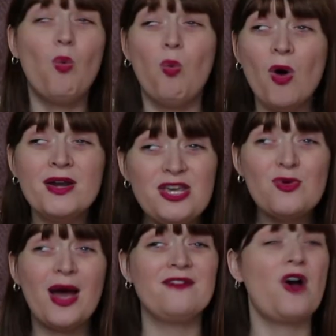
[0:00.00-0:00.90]
What do
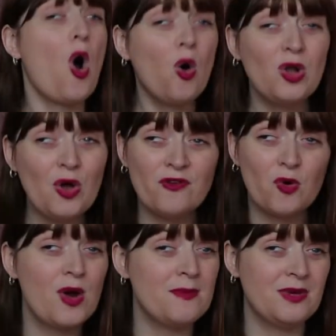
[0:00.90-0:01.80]
you have a whole lot of
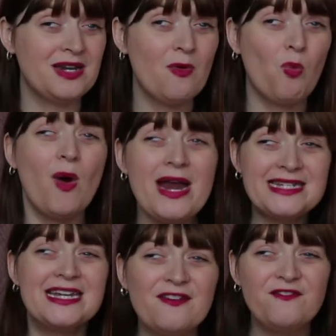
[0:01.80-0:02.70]
equipment
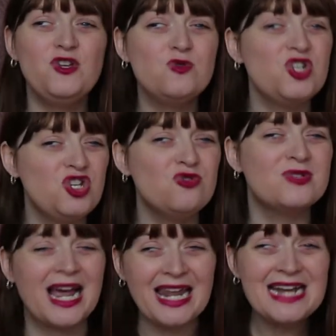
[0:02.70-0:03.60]
waiting for you to
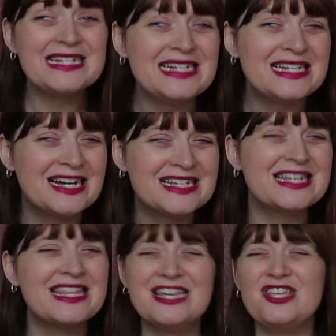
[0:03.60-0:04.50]
use, collecting
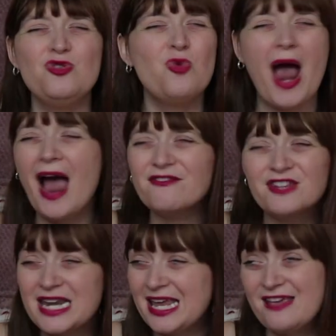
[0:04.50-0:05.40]
dust, that you
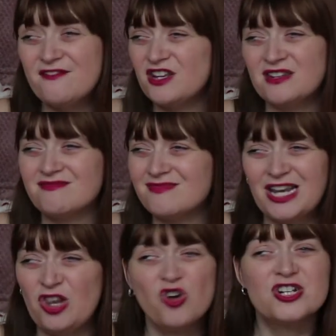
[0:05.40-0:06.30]
haven't even
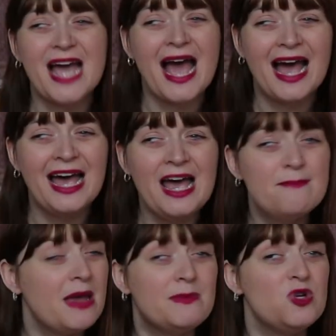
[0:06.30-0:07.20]
looked at?
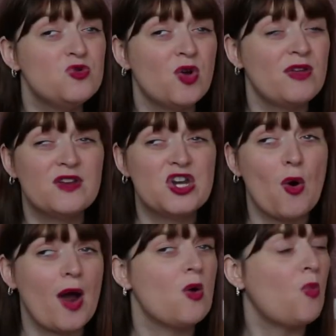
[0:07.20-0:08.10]
Maybe you don't even
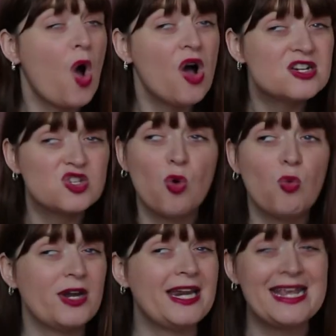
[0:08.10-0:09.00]
know how it works or
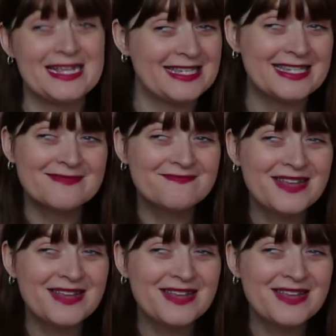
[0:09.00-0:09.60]
what it is.